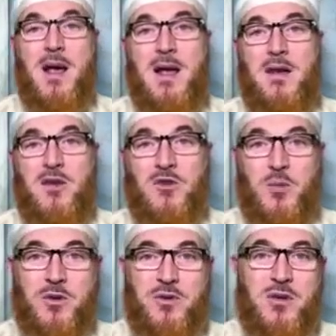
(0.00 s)
And this
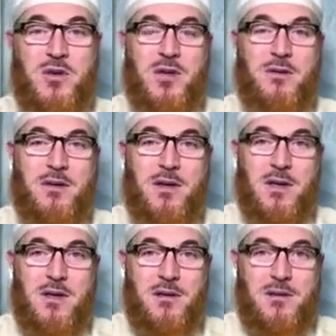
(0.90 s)
person, if
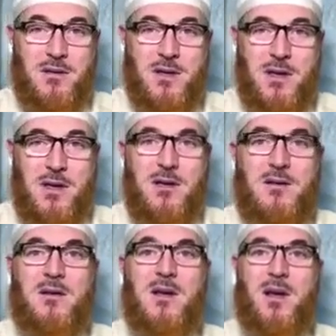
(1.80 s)
he is
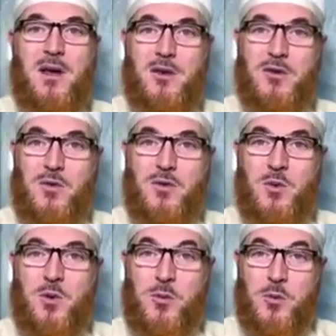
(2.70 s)
serious, he
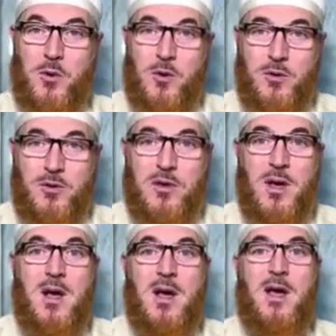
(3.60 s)
should propose.
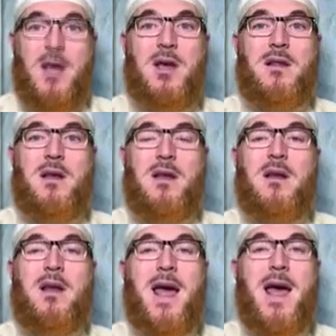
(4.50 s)
And
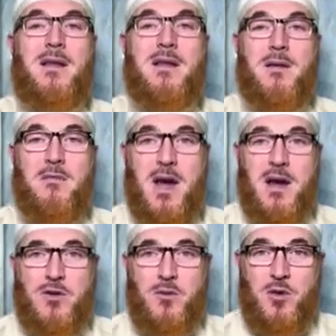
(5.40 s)
then at the
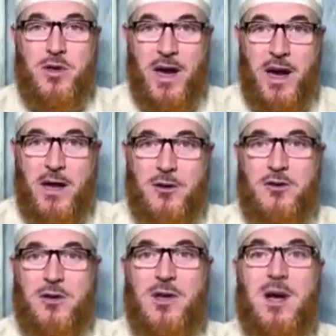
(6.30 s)
marriageable
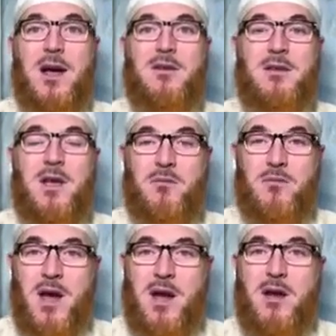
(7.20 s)
age, you guys get
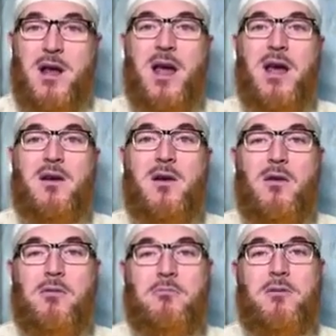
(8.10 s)
married, and
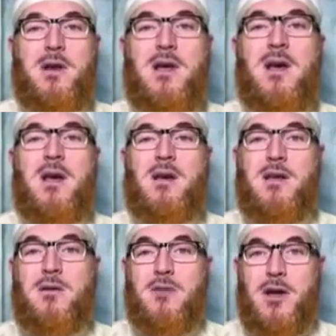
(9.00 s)
hopefully
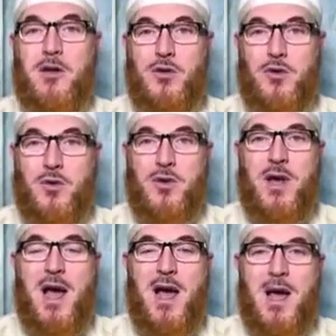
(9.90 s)
you will
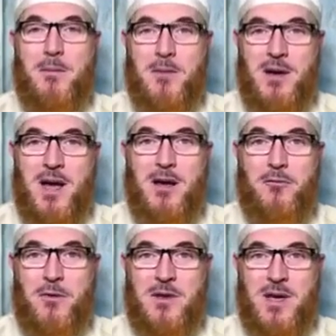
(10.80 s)
enjoy a happy
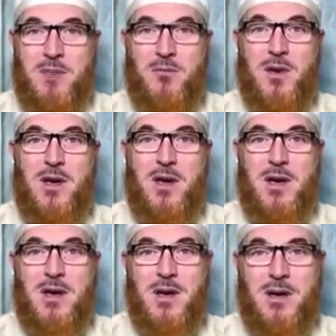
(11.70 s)
life with him,
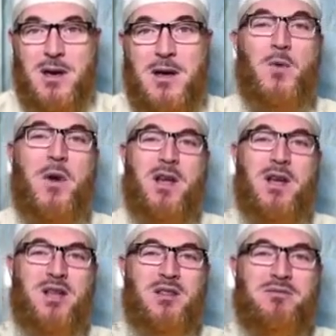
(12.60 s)
God
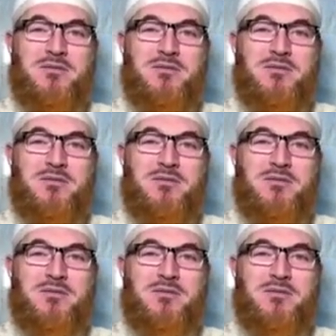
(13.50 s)
willing.